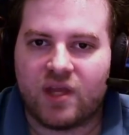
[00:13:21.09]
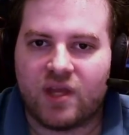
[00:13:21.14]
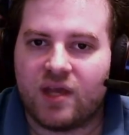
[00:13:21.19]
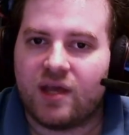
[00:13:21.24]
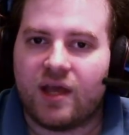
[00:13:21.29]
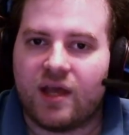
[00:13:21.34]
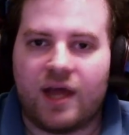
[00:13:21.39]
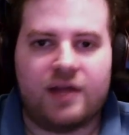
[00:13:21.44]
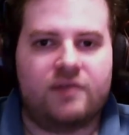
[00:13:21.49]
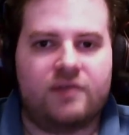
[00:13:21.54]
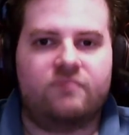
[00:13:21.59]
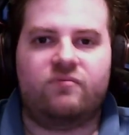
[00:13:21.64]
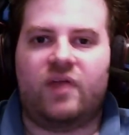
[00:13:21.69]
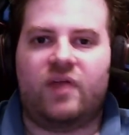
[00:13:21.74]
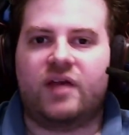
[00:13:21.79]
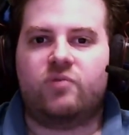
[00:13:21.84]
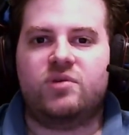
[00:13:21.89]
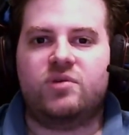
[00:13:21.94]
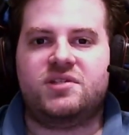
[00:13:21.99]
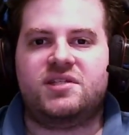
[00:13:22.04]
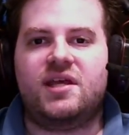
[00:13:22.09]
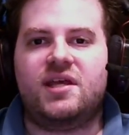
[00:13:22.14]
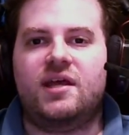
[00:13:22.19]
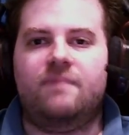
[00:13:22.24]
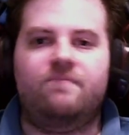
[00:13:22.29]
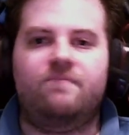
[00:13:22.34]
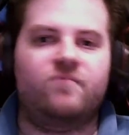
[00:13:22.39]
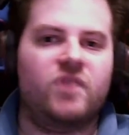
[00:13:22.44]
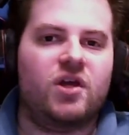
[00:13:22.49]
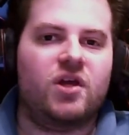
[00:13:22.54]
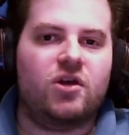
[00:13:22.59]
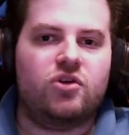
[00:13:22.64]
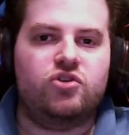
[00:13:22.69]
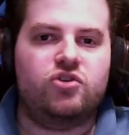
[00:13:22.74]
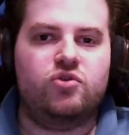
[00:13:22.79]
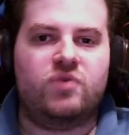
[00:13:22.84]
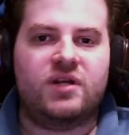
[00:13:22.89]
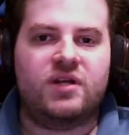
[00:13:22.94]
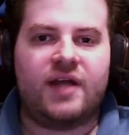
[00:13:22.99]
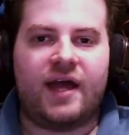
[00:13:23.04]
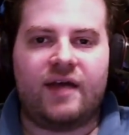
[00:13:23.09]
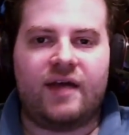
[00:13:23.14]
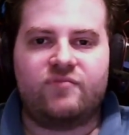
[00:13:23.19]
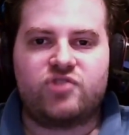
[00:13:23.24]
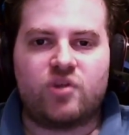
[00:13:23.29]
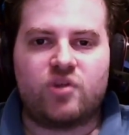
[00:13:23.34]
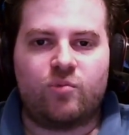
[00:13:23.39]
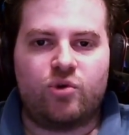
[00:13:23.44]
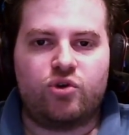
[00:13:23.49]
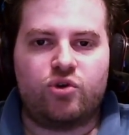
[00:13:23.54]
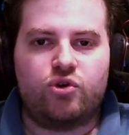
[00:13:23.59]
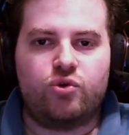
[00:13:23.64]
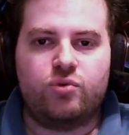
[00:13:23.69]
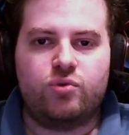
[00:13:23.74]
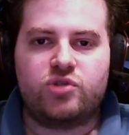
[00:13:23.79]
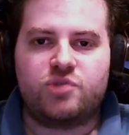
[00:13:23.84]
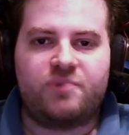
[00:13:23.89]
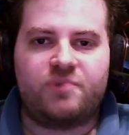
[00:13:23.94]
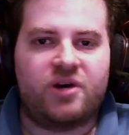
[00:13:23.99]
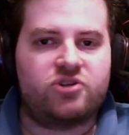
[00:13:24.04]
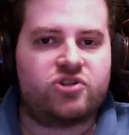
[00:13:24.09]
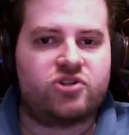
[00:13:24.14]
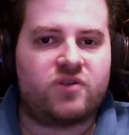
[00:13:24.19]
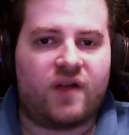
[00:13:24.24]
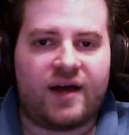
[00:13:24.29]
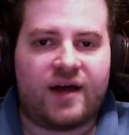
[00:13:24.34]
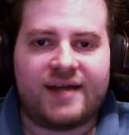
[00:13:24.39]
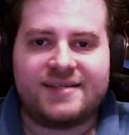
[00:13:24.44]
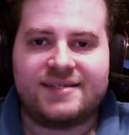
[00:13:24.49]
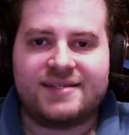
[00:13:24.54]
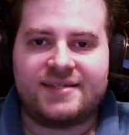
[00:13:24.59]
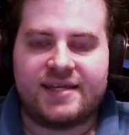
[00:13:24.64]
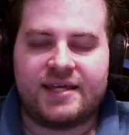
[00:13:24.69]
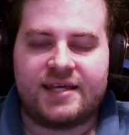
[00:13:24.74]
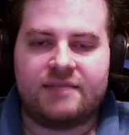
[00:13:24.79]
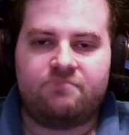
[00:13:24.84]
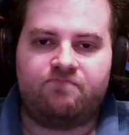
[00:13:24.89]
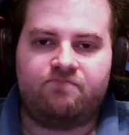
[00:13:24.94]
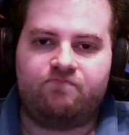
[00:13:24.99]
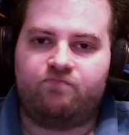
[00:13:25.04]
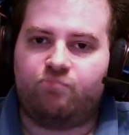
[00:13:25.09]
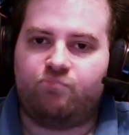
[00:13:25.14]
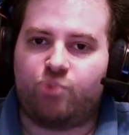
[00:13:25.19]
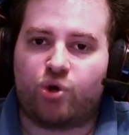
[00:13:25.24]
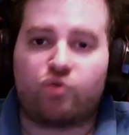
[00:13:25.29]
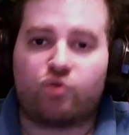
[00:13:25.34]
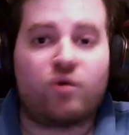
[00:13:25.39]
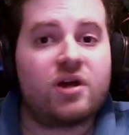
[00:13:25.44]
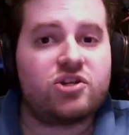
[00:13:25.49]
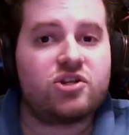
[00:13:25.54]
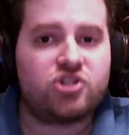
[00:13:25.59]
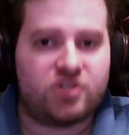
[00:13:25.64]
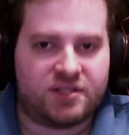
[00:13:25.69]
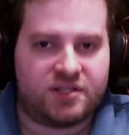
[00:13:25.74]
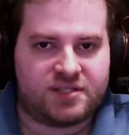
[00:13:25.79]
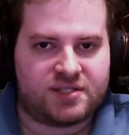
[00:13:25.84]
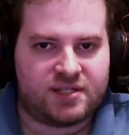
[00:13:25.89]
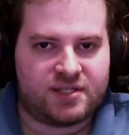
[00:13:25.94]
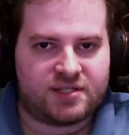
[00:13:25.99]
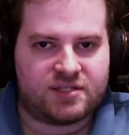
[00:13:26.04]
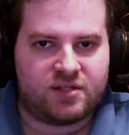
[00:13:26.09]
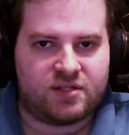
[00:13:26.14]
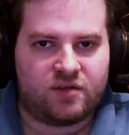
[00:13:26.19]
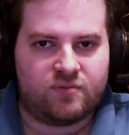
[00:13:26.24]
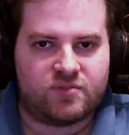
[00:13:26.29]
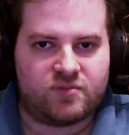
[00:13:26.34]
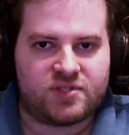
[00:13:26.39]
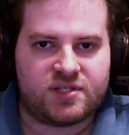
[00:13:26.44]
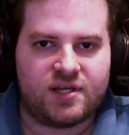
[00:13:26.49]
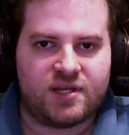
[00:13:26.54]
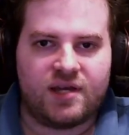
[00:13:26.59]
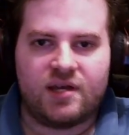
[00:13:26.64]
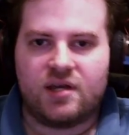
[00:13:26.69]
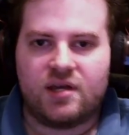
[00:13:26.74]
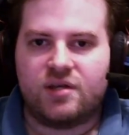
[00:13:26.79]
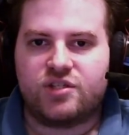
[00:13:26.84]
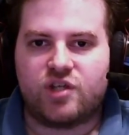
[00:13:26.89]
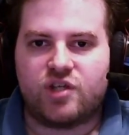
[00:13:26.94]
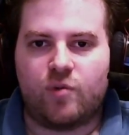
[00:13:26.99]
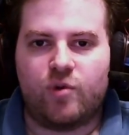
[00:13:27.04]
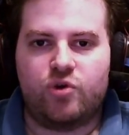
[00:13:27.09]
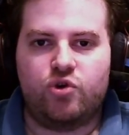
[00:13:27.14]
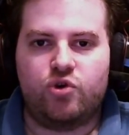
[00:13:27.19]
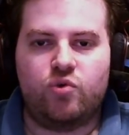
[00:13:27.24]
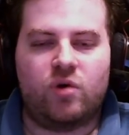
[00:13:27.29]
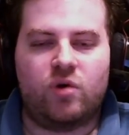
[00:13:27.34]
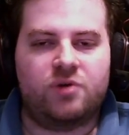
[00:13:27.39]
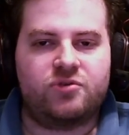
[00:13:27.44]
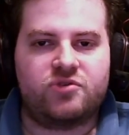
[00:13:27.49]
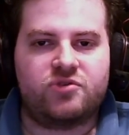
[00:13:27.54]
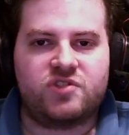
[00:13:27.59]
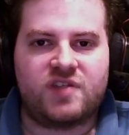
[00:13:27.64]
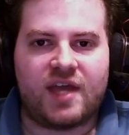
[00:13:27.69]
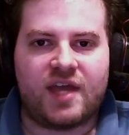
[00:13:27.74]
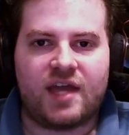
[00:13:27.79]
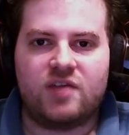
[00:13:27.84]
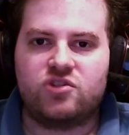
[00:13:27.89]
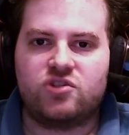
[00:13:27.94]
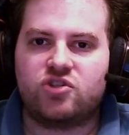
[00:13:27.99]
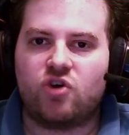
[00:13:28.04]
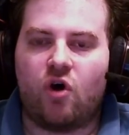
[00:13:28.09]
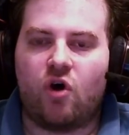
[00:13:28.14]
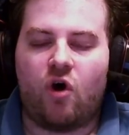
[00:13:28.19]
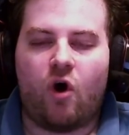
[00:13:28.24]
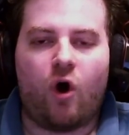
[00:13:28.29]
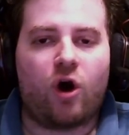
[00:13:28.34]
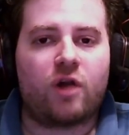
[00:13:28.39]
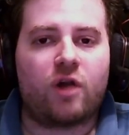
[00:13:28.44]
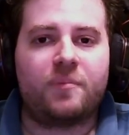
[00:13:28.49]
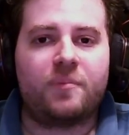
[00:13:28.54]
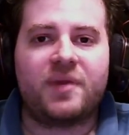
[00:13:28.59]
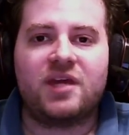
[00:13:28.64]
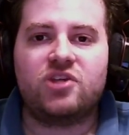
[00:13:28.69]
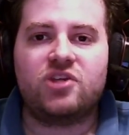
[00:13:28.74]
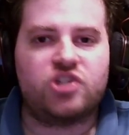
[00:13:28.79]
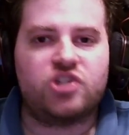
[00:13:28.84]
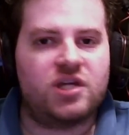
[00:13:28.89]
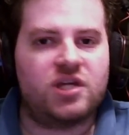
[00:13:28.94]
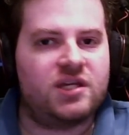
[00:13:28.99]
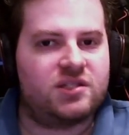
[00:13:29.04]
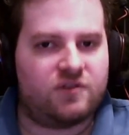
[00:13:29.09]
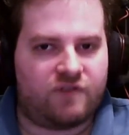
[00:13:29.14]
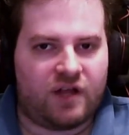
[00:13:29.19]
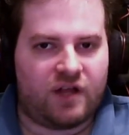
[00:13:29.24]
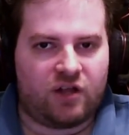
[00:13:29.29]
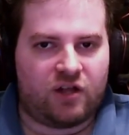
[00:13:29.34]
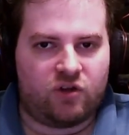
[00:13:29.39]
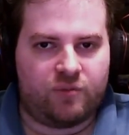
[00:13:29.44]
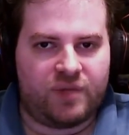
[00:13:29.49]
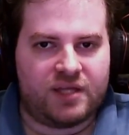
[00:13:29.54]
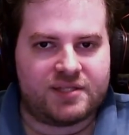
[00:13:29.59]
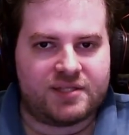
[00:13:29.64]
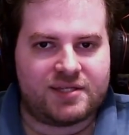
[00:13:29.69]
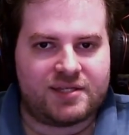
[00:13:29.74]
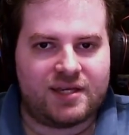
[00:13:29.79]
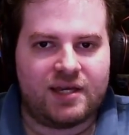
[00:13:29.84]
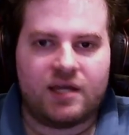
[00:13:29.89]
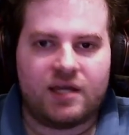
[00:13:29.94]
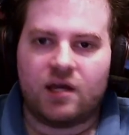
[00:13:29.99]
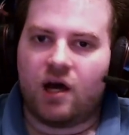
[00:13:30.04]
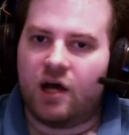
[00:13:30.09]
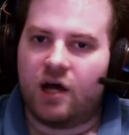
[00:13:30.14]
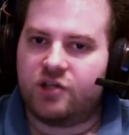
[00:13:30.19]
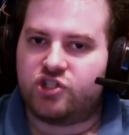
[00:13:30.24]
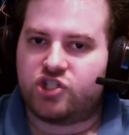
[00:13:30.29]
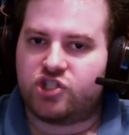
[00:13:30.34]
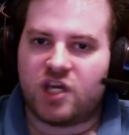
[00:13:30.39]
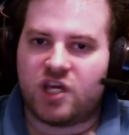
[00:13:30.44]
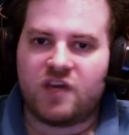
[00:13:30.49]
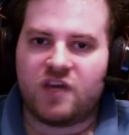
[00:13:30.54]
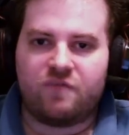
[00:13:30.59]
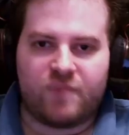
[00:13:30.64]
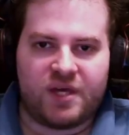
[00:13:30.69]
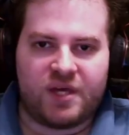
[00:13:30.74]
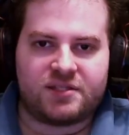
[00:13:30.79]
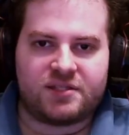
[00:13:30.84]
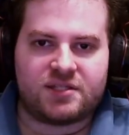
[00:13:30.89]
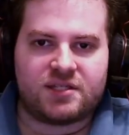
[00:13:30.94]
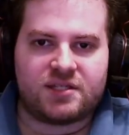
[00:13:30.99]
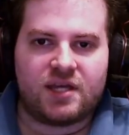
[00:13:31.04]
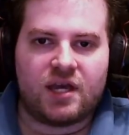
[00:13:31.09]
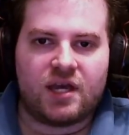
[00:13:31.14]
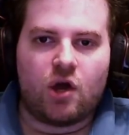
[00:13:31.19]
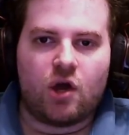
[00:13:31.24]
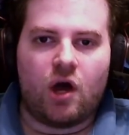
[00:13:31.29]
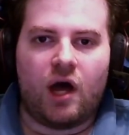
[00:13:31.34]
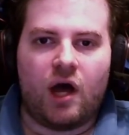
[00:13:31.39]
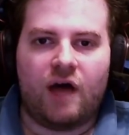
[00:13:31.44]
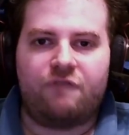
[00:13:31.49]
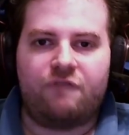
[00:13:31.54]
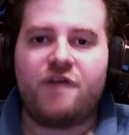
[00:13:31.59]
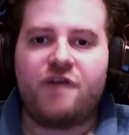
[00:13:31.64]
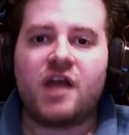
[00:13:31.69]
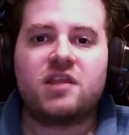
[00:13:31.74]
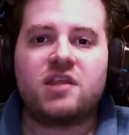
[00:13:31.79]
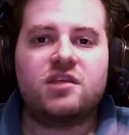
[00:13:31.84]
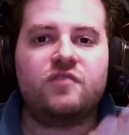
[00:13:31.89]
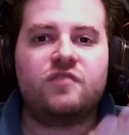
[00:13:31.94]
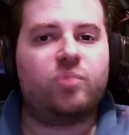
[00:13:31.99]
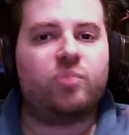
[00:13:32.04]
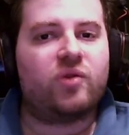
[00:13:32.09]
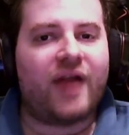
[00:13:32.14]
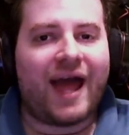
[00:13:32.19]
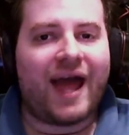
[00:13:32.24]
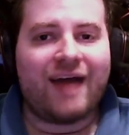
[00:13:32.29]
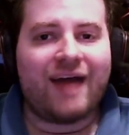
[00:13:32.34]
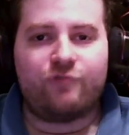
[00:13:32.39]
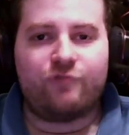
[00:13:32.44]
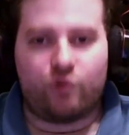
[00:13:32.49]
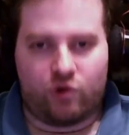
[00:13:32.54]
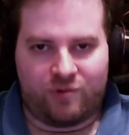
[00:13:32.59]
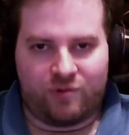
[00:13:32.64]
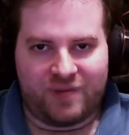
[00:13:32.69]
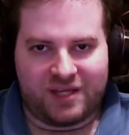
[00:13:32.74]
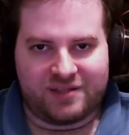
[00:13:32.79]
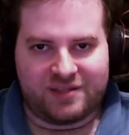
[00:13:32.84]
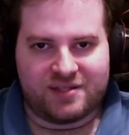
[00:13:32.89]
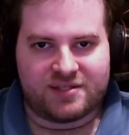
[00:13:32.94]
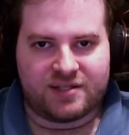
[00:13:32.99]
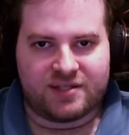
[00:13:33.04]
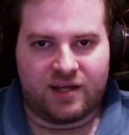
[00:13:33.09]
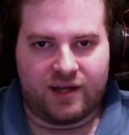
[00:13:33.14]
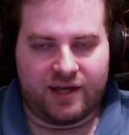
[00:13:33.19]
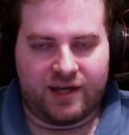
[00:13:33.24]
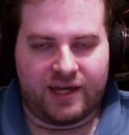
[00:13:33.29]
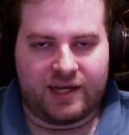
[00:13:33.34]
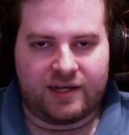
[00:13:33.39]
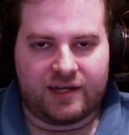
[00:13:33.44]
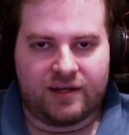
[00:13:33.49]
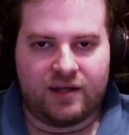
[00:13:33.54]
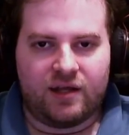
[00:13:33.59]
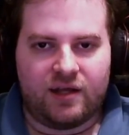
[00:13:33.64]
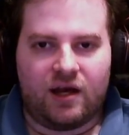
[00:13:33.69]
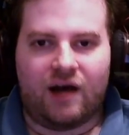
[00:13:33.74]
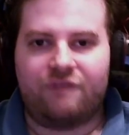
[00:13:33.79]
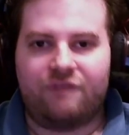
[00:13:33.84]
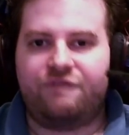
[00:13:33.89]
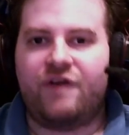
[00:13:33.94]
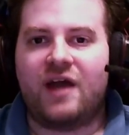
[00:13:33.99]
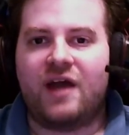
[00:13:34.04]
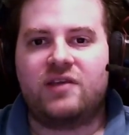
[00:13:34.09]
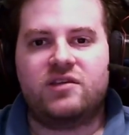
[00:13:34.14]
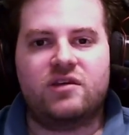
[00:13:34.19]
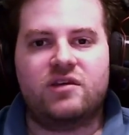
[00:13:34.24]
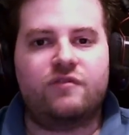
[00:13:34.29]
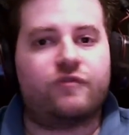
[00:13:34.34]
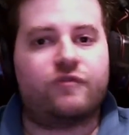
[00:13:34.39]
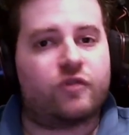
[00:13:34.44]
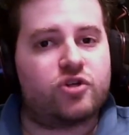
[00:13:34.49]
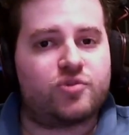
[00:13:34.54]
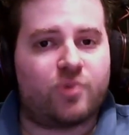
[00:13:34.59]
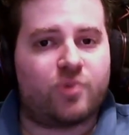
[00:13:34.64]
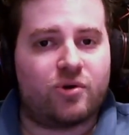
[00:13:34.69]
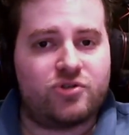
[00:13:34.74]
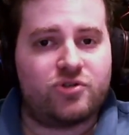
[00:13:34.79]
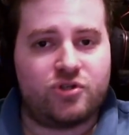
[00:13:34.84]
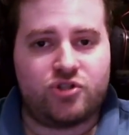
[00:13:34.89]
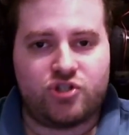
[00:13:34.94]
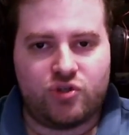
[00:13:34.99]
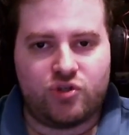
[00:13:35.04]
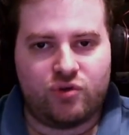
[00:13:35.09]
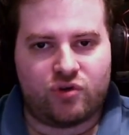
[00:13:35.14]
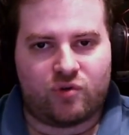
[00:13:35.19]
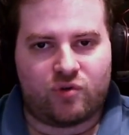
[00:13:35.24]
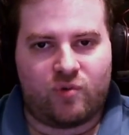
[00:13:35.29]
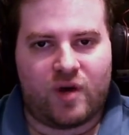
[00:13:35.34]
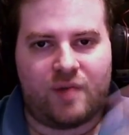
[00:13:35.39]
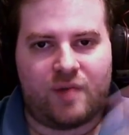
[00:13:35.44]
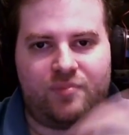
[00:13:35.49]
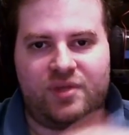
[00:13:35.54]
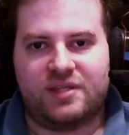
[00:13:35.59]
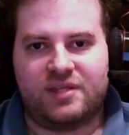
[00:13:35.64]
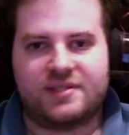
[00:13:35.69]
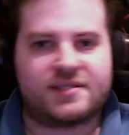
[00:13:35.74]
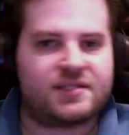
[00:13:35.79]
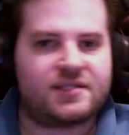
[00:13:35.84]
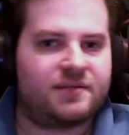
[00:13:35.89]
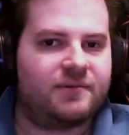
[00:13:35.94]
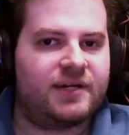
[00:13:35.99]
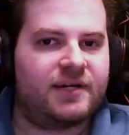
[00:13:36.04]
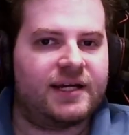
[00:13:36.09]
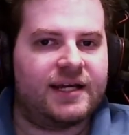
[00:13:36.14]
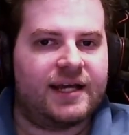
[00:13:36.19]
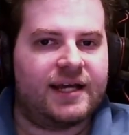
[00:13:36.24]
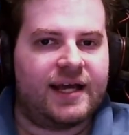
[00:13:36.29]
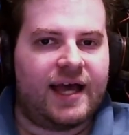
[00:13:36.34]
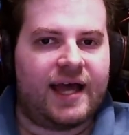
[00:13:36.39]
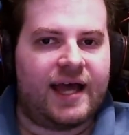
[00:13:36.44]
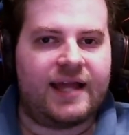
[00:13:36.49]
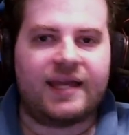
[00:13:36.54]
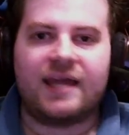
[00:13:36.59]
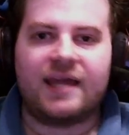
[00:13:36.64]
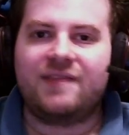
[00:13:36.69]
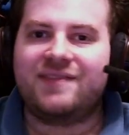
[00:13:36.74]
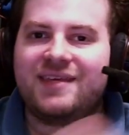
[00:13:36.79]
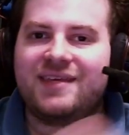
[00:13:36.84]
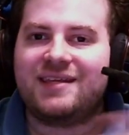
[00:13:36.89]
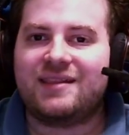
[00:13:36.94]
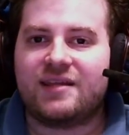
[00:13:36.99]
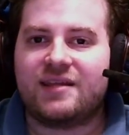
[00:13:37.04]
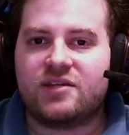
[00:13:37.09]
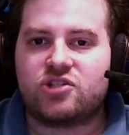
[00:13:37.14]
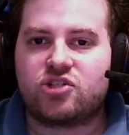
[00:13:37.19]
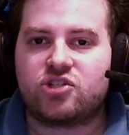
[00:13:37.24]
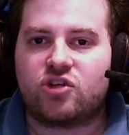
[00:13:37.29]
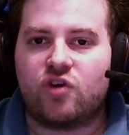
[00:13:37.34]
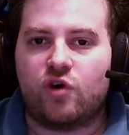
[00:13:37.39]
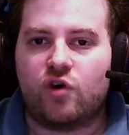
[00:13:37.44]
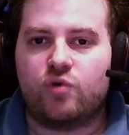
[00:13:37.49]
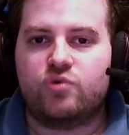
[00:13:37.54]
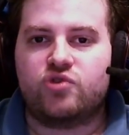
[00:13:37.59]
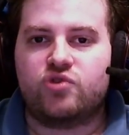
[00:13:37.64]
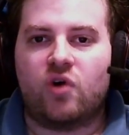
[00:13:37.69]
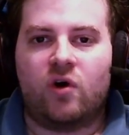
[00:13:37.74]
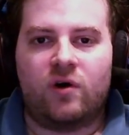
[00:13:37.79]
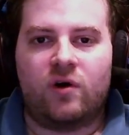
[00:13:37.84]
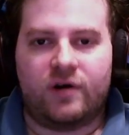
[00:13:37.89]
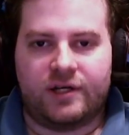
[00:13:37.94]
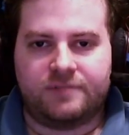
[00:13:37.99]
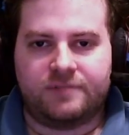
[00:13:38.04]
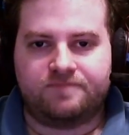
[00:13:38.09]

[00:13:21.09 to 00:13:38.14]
And like we said, you can have someone who specializes in progression systems, someone who understands R P G development, achievements, effective platforming design, effective first-person shooter weapons, and again, the list goes on.